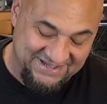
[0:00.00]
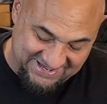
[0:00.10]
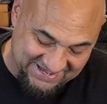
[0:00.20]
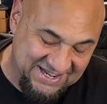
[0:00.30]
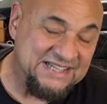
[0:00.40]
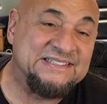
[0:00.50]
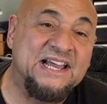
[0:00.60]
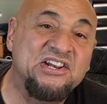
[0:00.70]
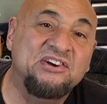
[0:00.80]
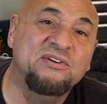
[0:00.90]
Hey guys, how
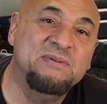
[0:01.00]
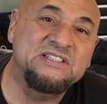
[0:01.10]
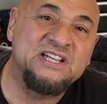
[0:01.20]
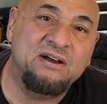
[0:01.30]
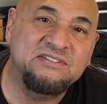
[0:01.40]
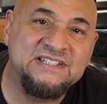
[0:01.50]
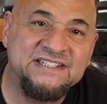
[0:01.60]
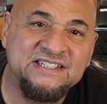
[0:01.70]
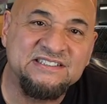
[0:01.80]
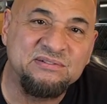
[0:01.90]
you doing? Big John with J
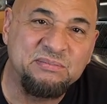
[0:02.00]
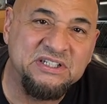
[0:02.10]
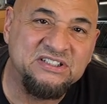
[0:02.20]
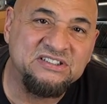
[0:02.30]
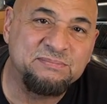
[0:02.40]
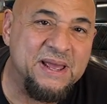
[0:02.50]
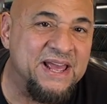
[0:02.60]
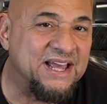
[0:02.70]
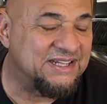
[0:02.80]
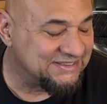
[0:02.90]
Custom Builds,
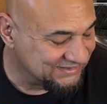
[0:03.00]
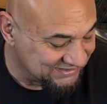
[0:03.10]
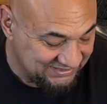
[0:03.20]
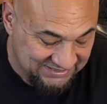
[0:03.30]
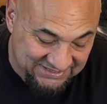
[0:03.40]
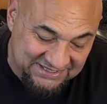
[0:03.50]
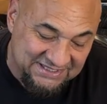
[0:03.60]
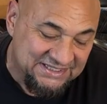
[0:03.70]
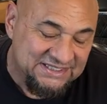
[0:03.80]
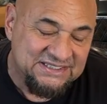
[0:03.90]
man.
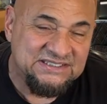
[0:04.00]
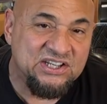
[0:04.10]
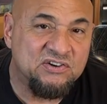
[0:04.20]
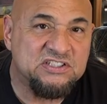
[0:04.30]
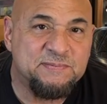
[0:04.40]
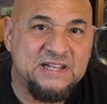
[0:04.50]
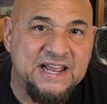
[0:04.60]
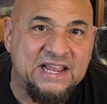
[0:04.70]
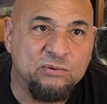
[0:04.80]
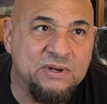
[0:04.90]
So it's been
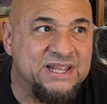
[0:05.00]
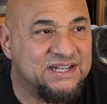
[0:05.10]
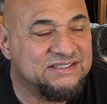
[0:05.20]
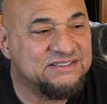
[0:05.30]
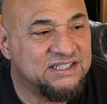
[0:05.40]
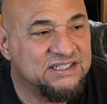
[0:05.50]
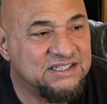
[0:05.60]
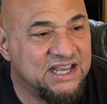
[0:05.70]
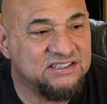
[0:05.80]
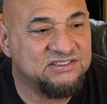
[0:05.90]
8 weeks
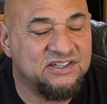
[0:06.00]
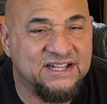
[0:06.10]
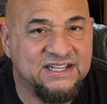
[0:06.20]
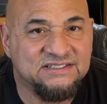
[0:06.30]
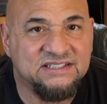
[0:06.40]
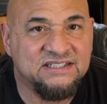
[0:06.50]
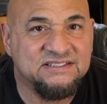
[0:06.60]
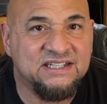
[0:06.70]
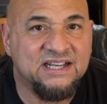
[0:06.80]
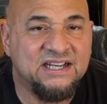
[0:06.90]
yesterday
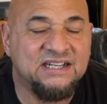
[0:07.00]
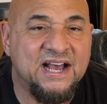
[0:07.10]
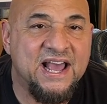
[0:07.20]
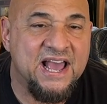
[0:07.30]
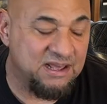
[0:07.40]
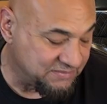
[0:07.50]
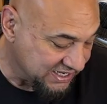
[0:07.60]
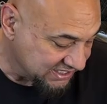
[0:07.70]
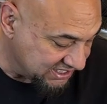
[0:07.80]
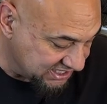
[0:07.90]
since I had my
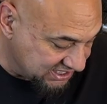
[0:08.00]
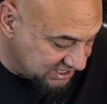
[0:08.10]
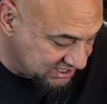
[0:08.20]
knee